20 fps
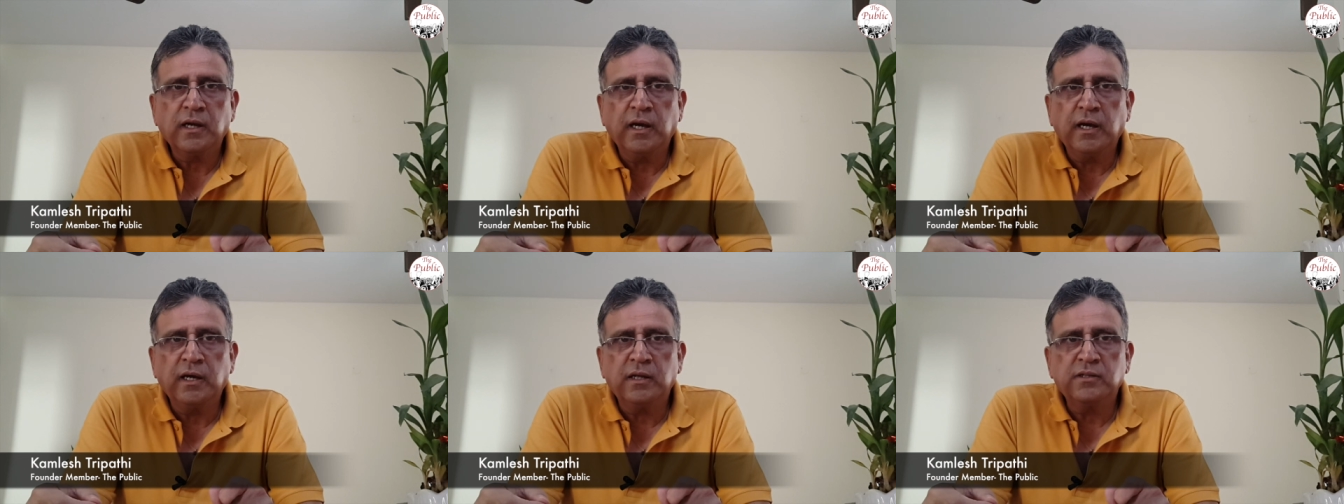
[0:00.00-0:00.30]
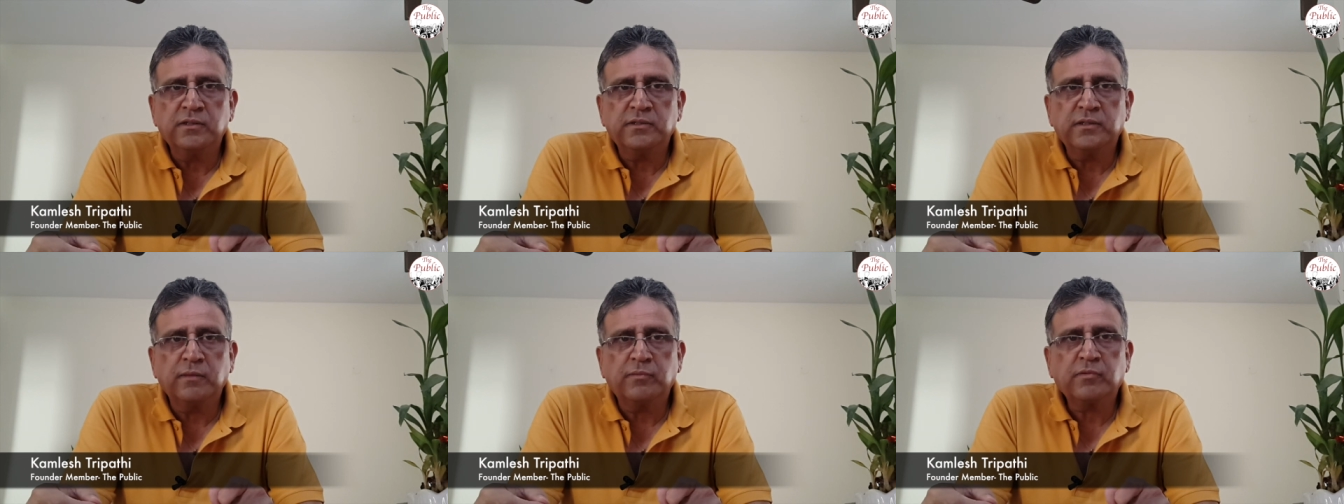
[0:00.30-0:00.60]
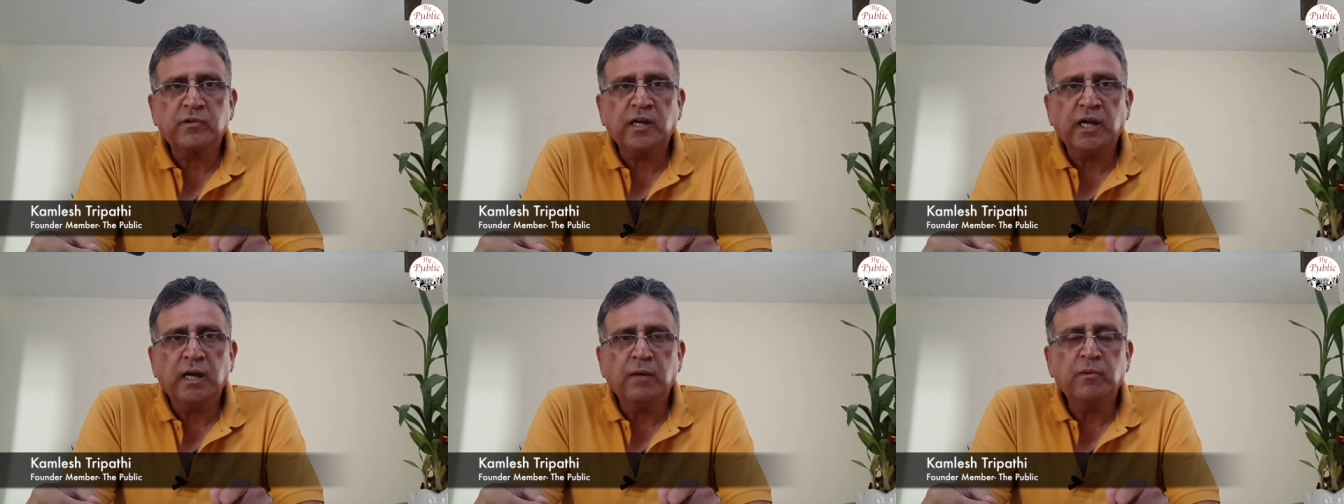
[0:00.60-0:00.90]
and
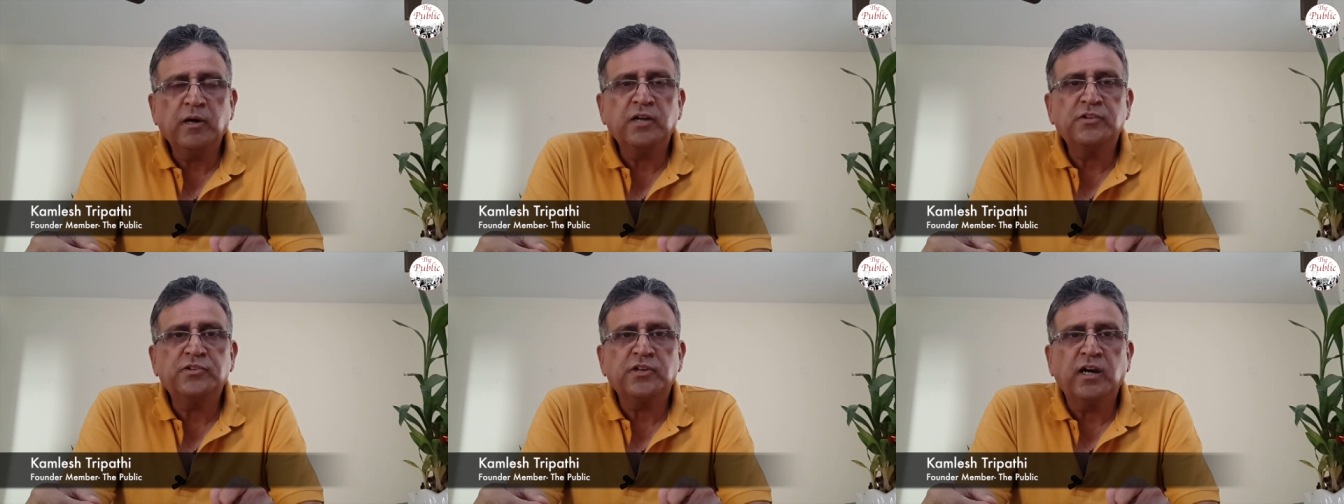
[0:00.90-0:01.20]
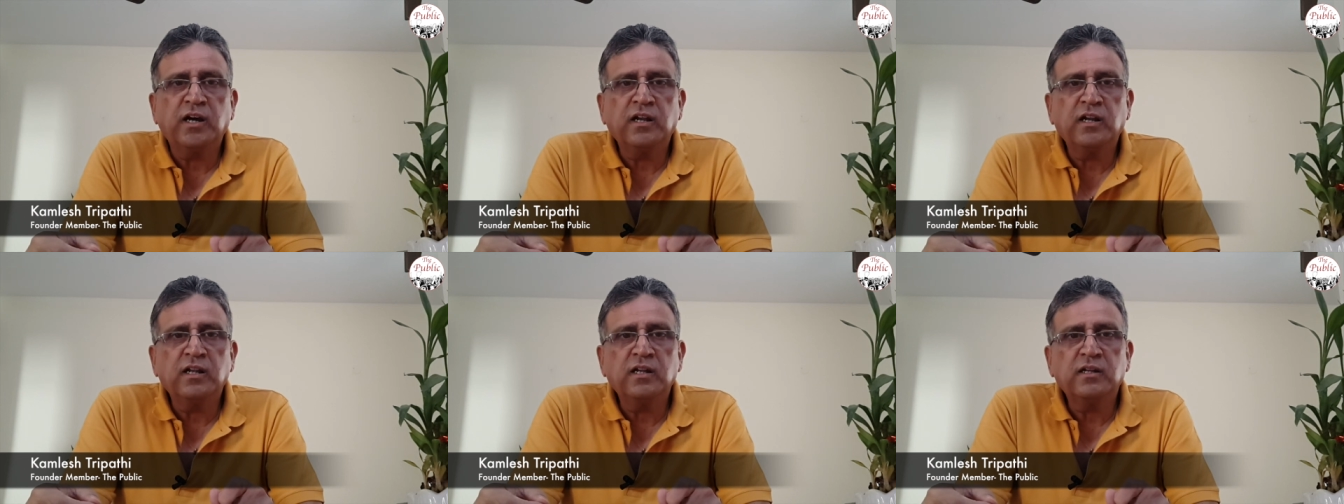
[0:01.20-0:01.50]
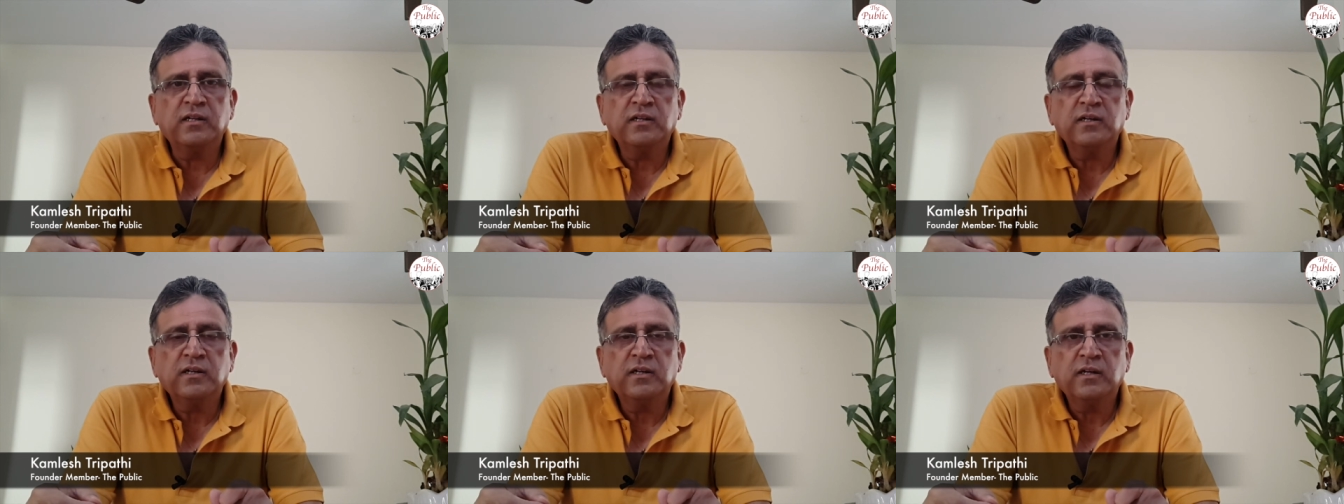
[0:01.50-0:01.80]
subscribe our
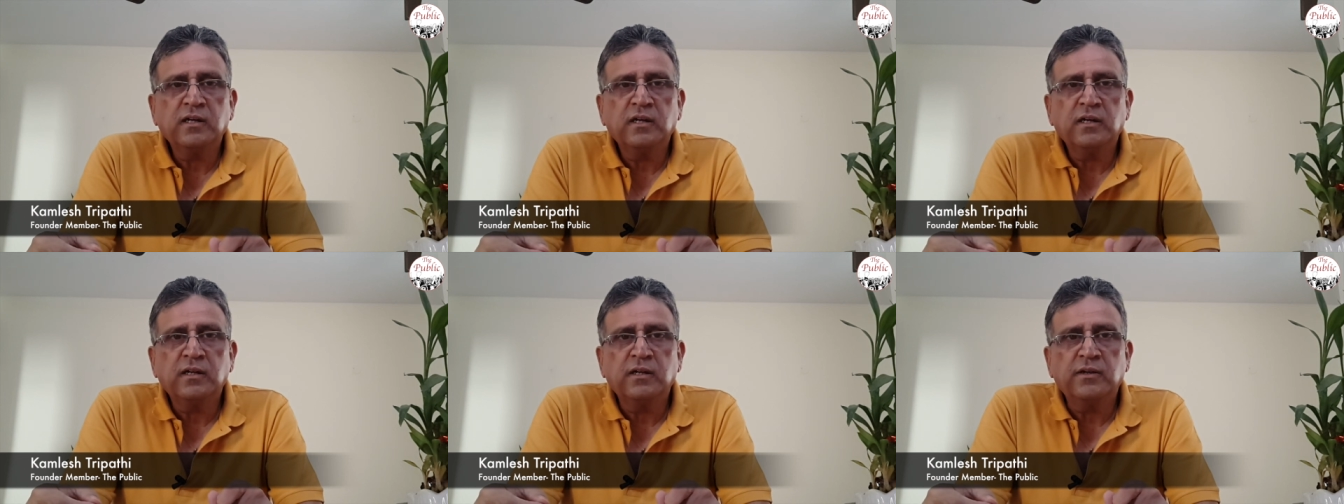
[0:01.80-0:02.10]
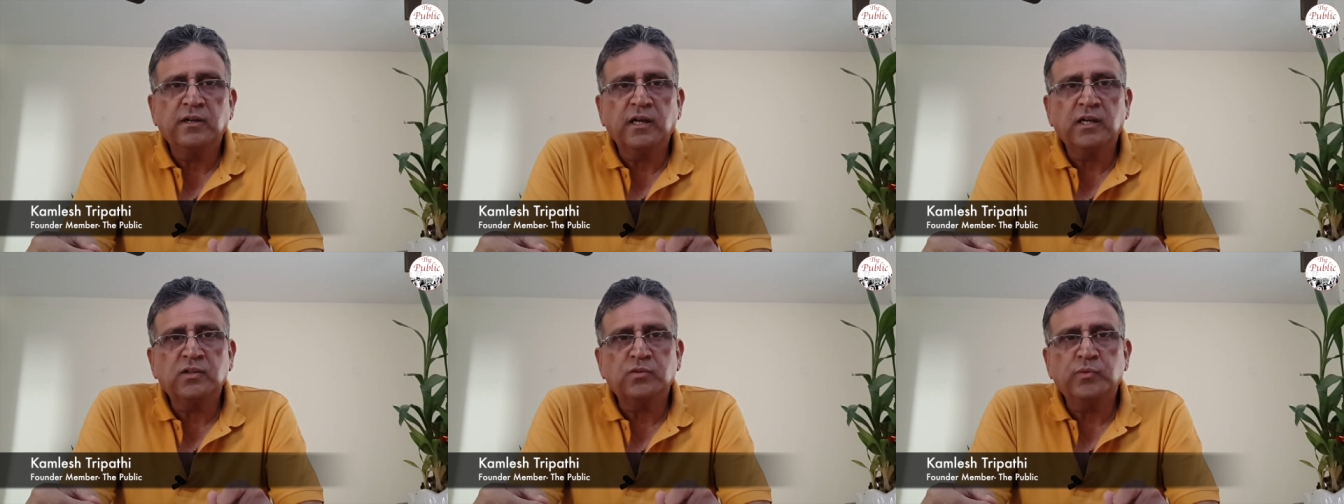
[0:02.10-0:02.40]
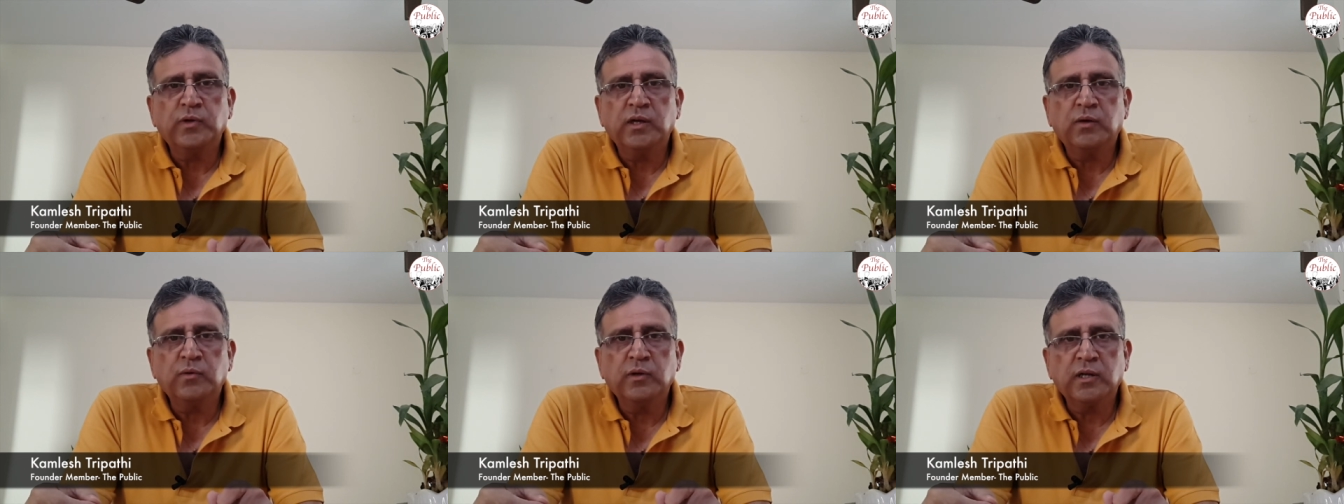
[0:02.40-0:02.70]
channel.
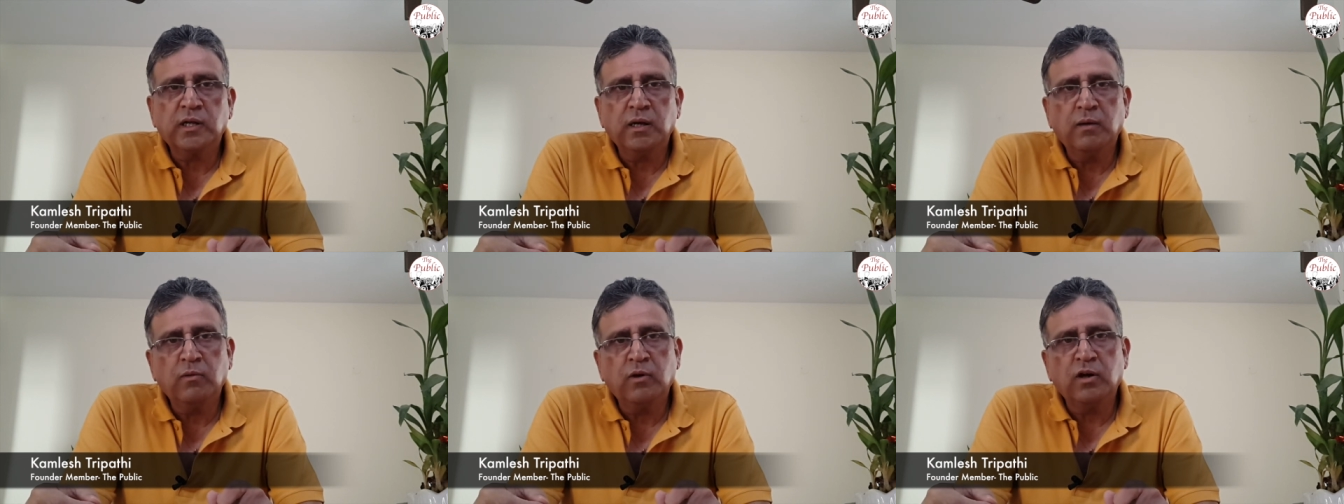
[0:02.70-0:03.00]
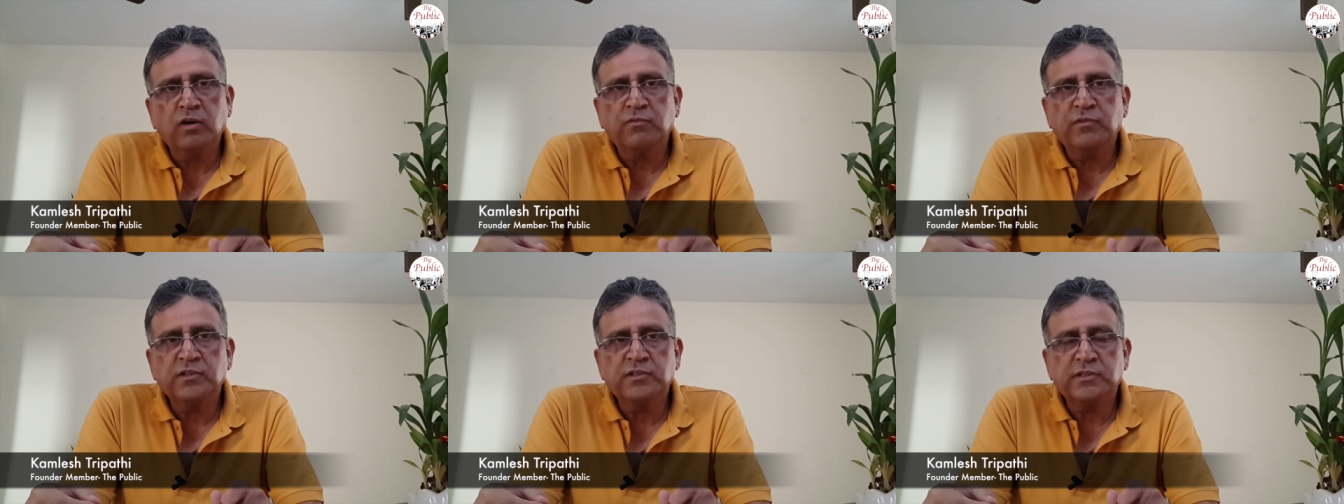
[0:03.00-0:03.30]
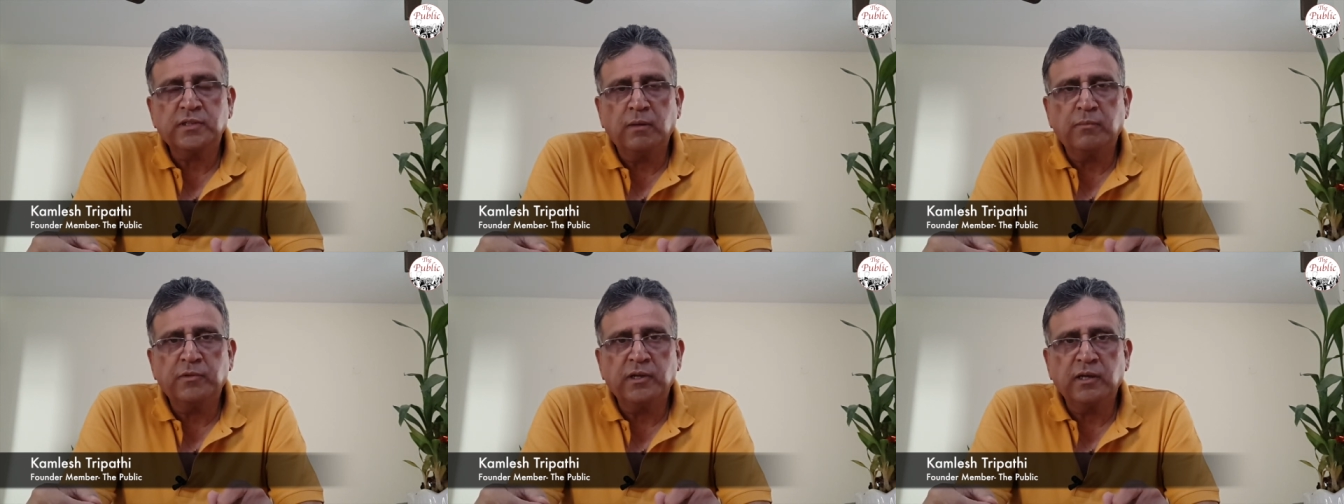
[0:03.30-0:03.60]
Next week we'll come out
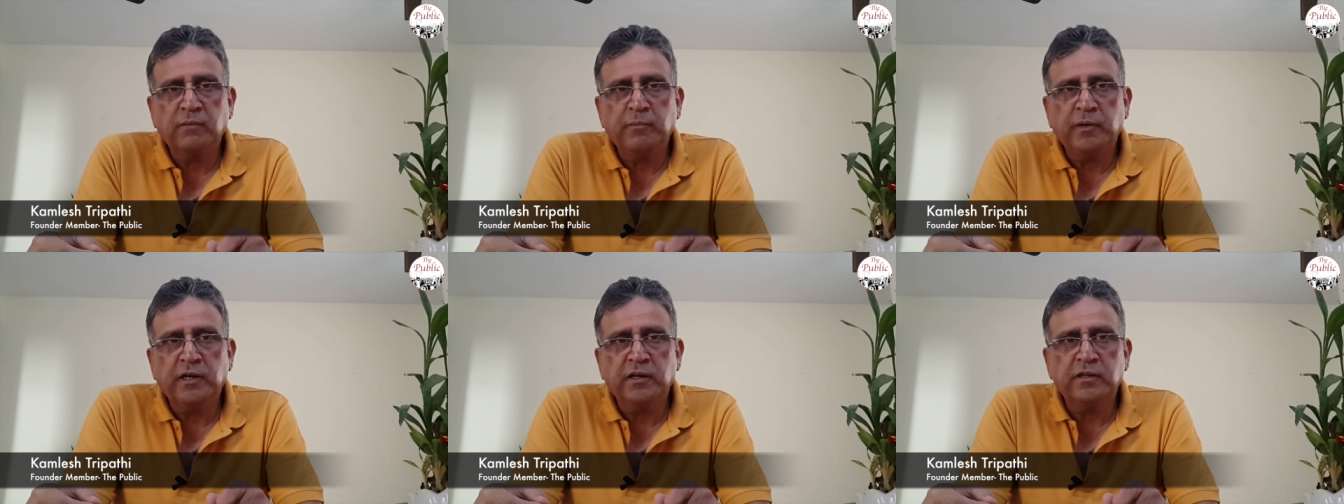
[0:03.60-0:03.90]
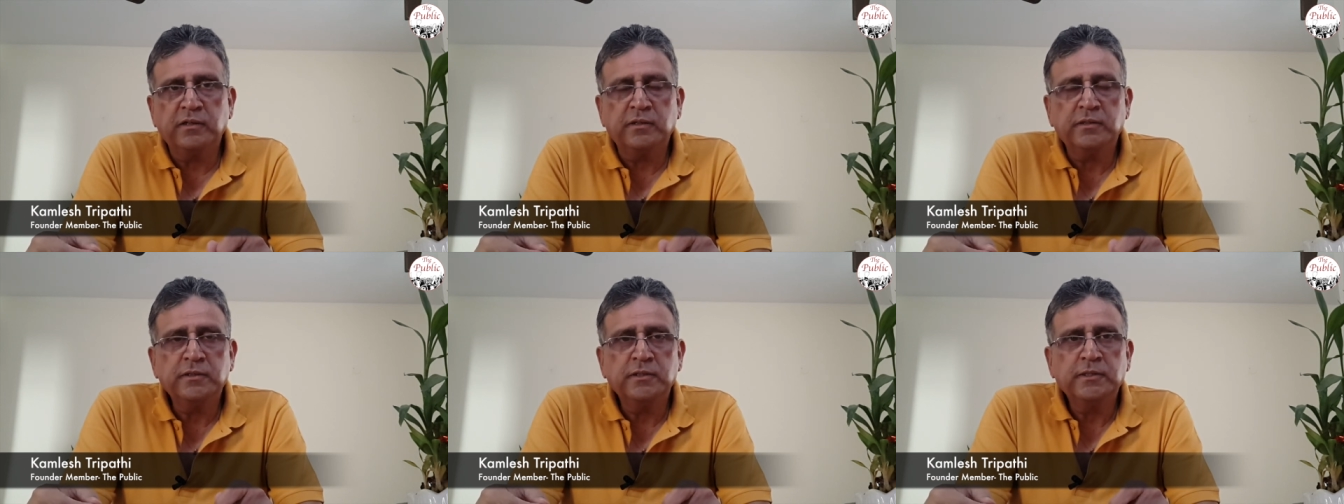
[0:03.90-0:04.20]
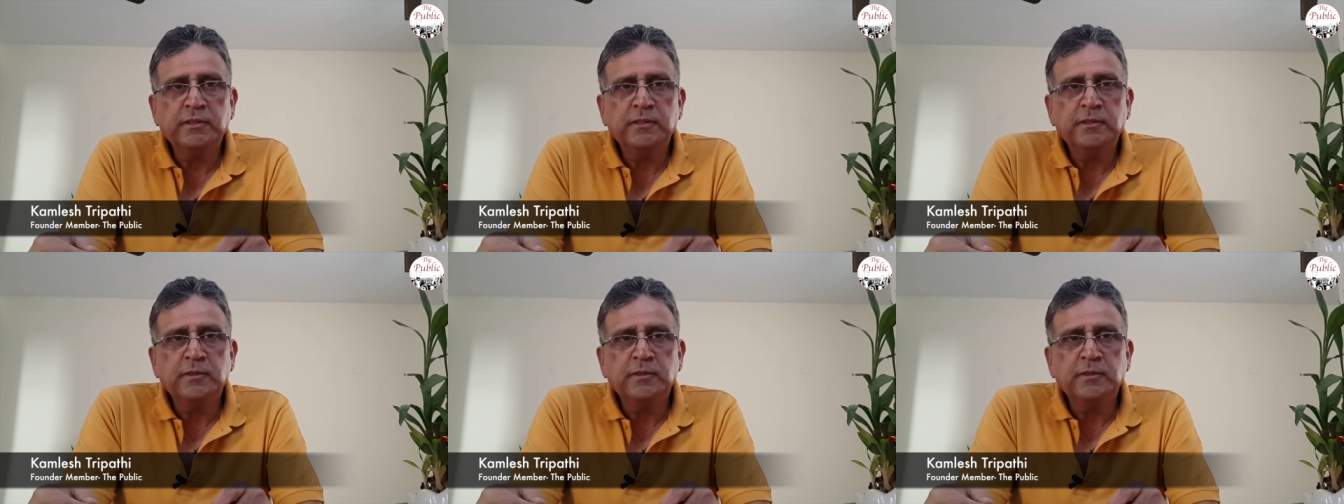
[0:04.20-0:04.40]
with something better